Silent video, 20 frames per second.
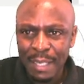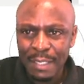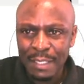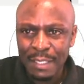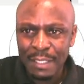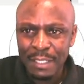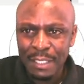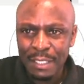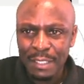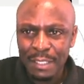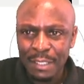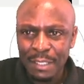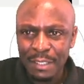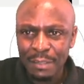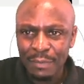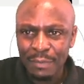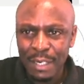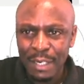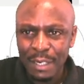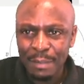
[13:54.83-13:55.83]
dt
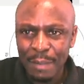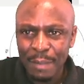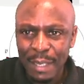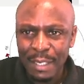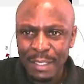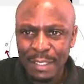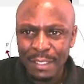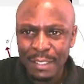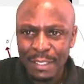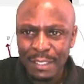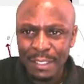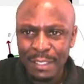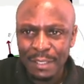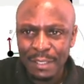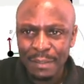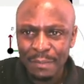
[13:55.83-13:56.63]
divided by dt.